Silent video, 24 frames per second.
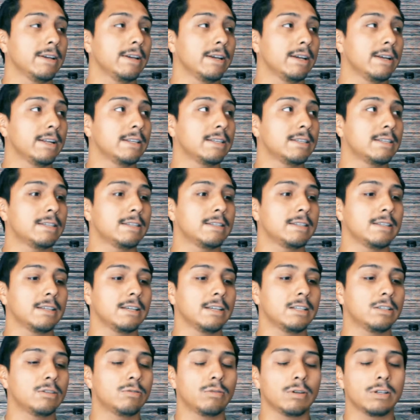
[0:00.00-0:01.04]
It's
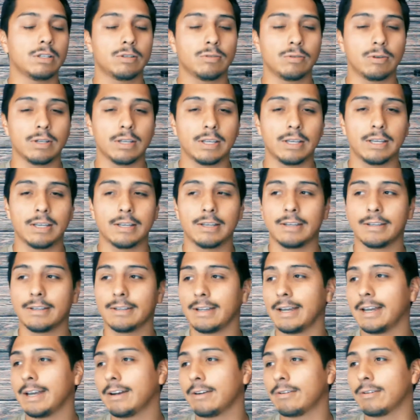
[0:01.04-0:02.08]

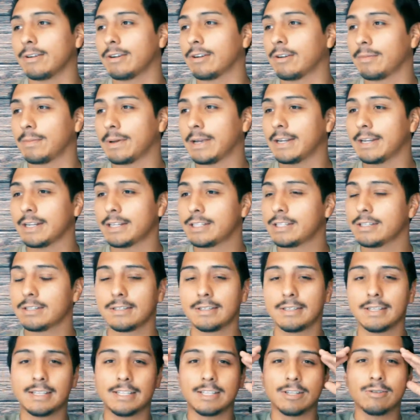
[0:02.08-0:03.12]
really, I don't know, man. It's
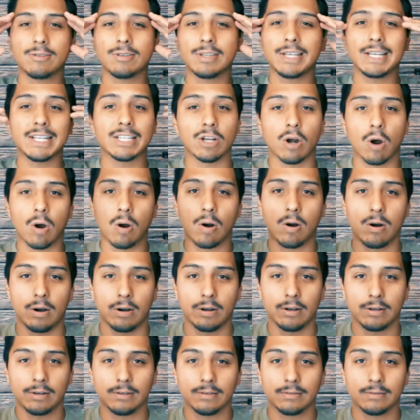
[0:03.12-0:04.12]
just, this whole thing is hard,